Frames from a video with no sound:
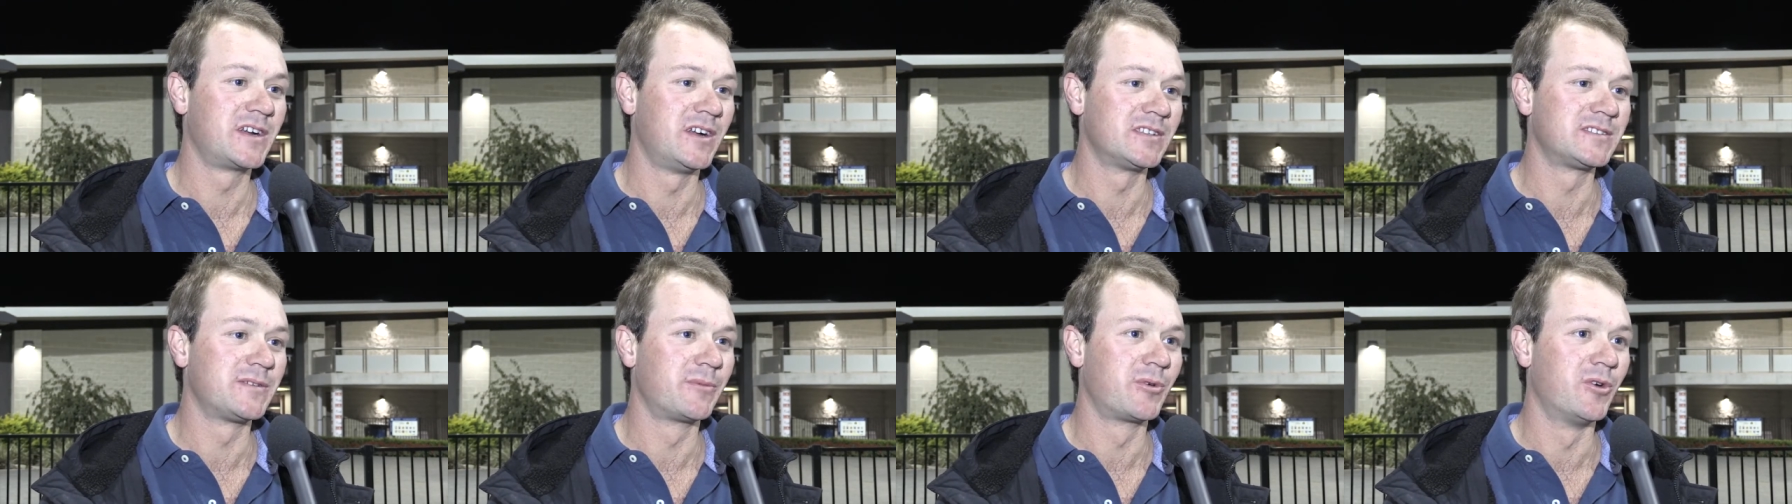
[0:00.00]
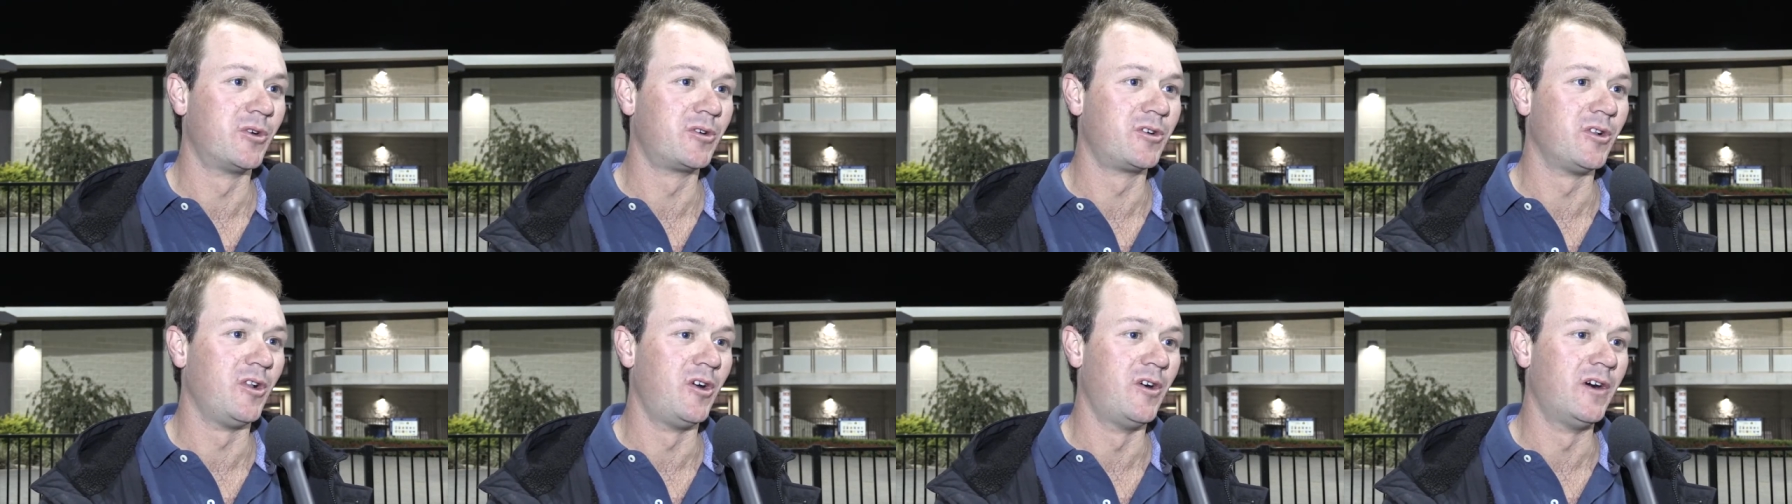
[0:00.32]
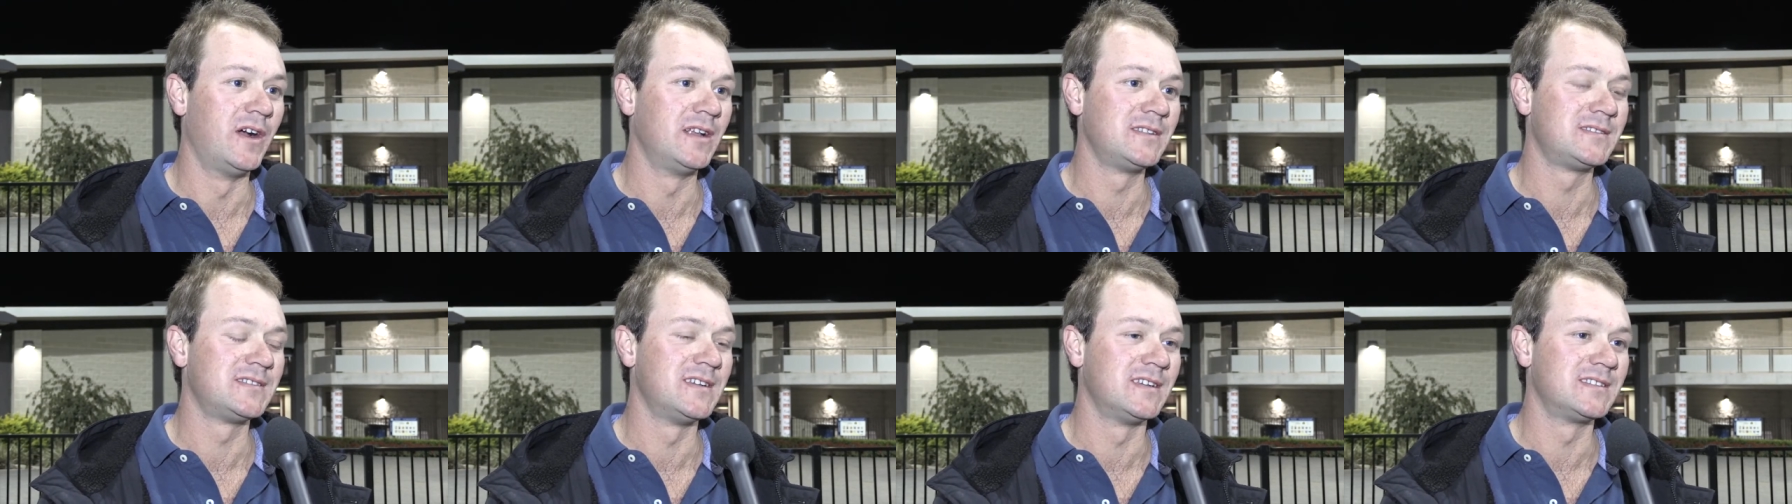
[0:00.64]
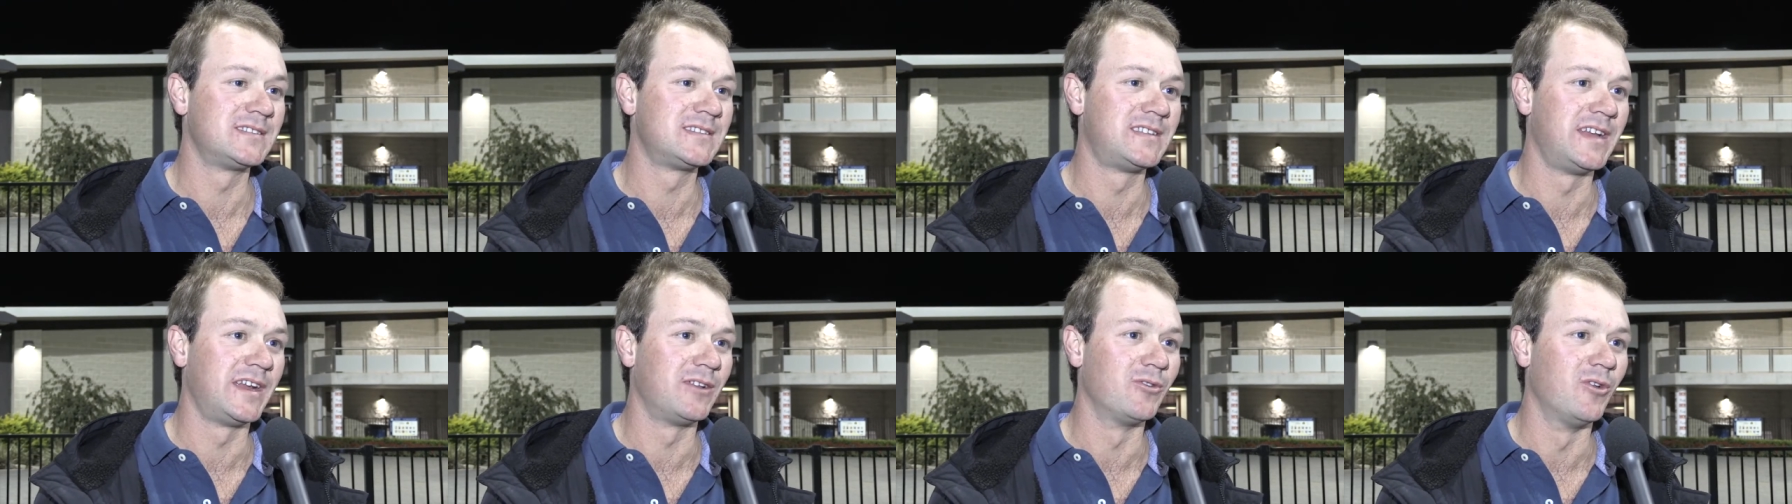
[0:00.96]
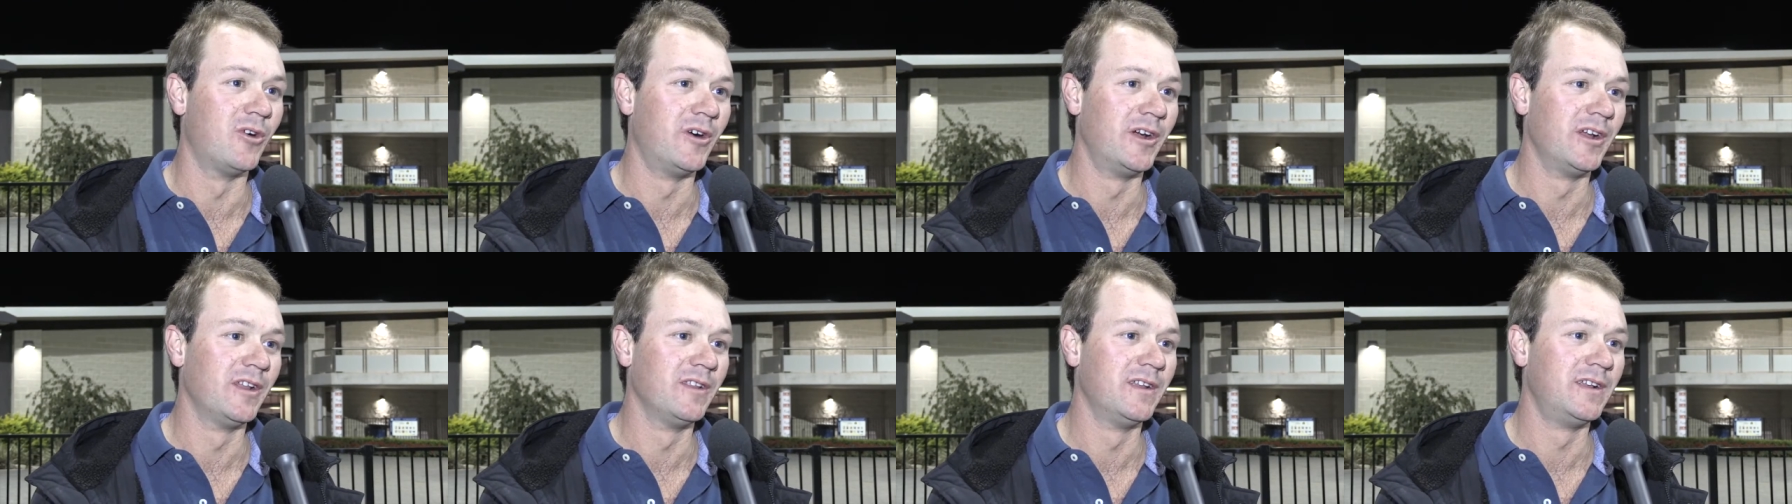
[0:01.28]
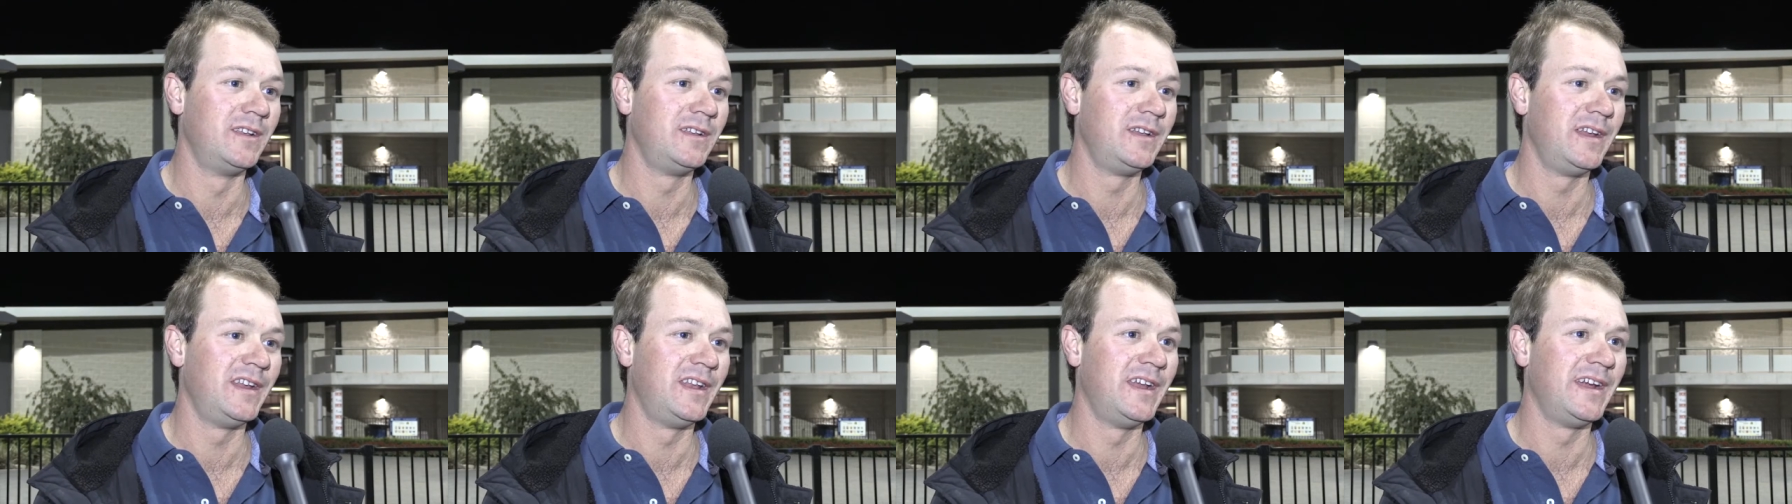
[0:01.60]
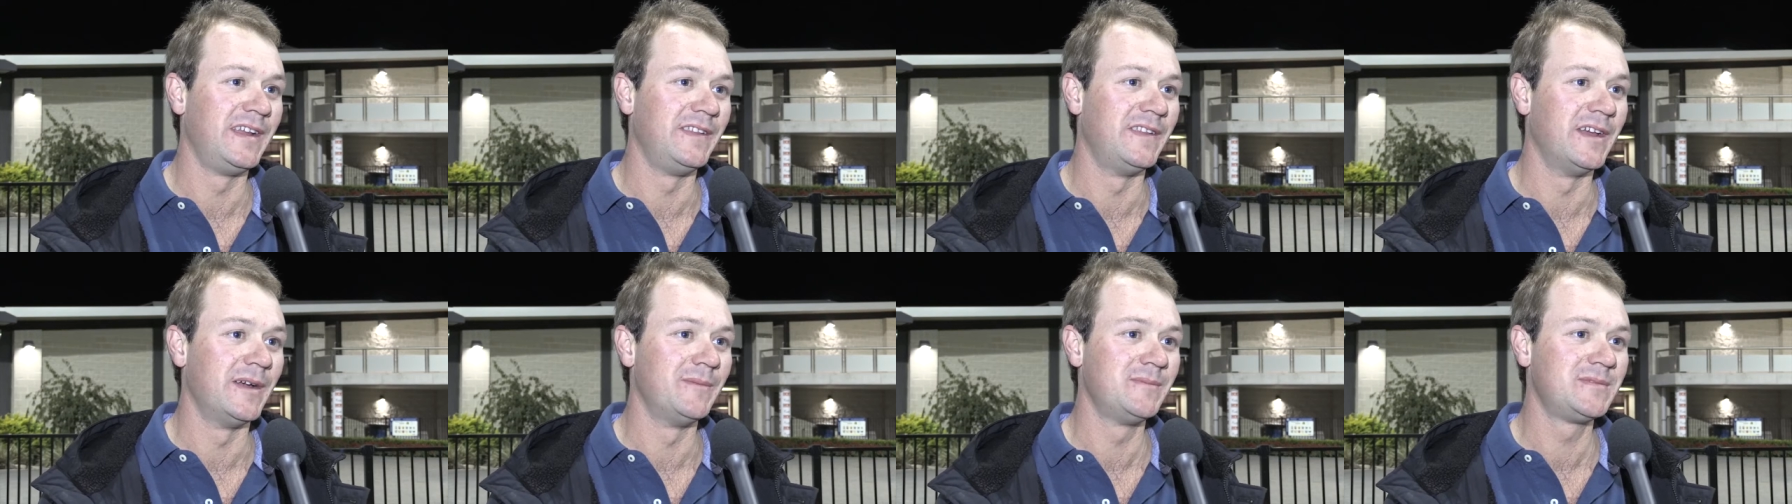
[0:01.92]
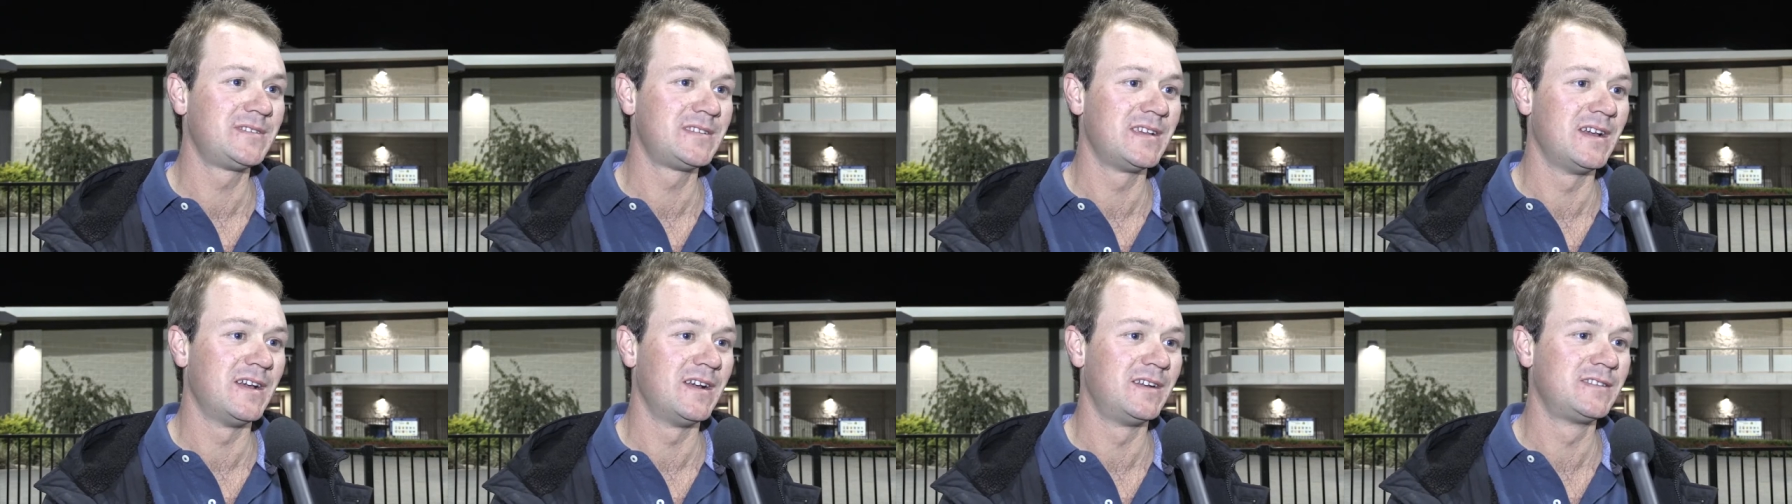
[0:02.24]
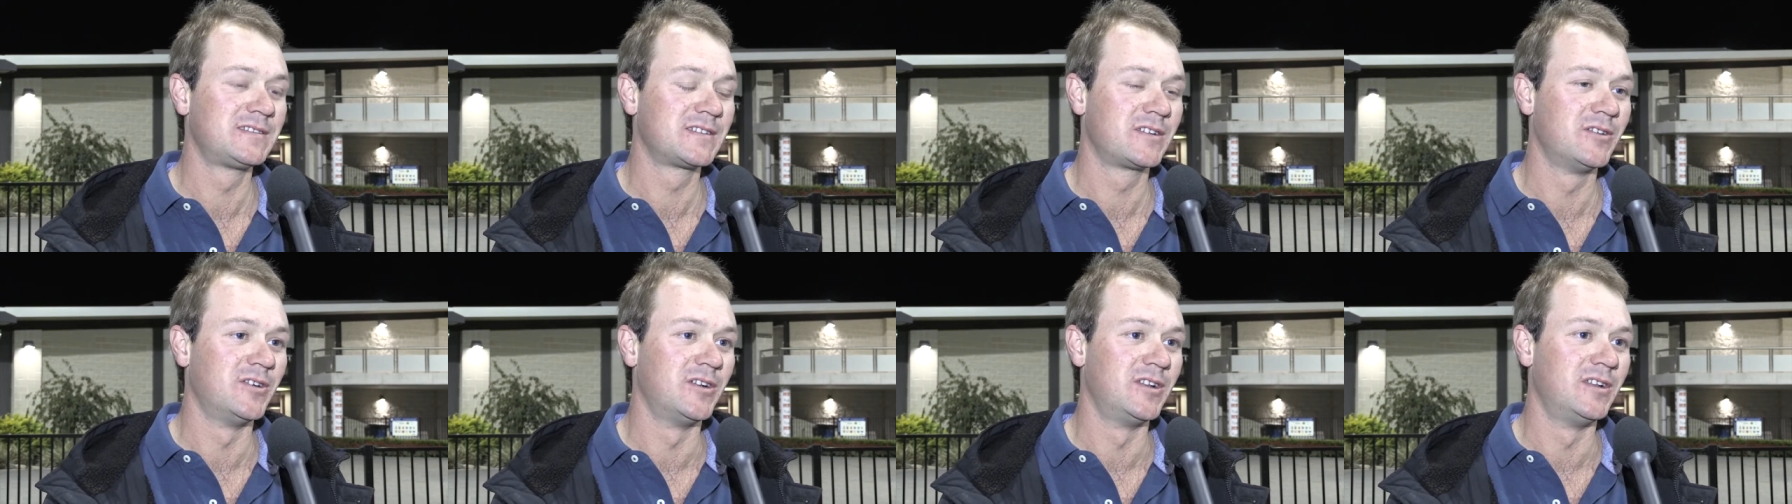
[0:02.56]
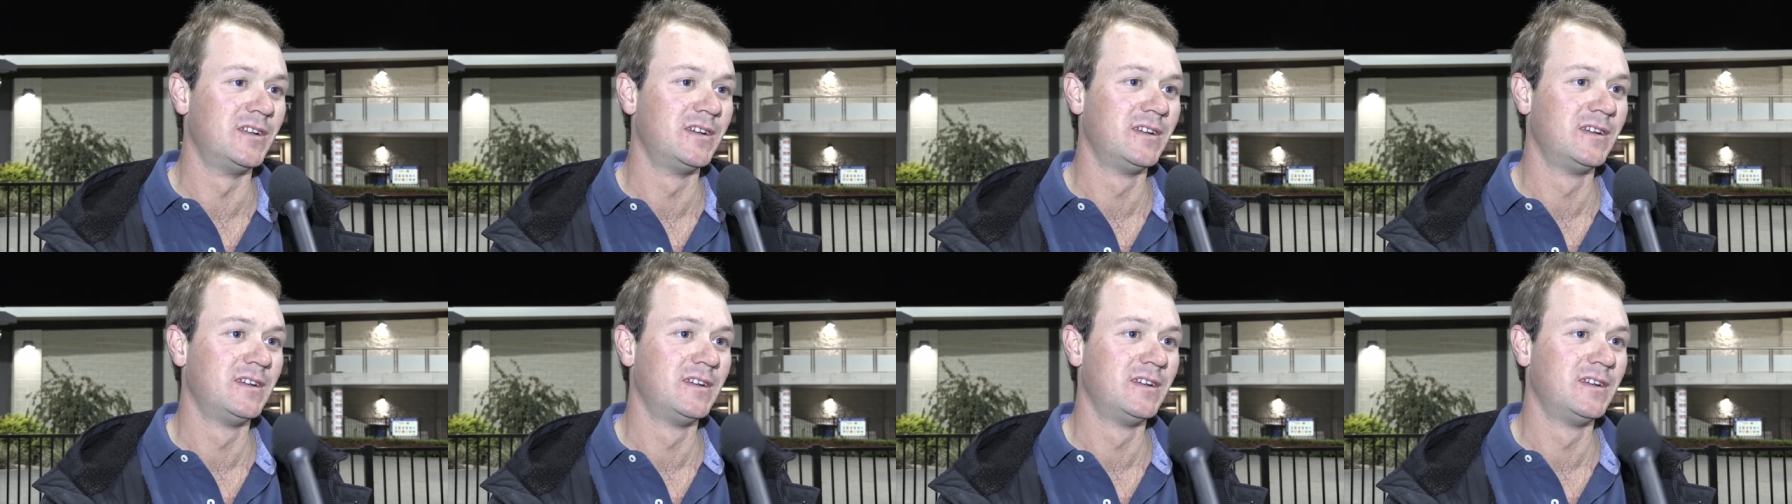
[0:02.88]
We've got some good clients that stick loyal, and you need them, so it's good.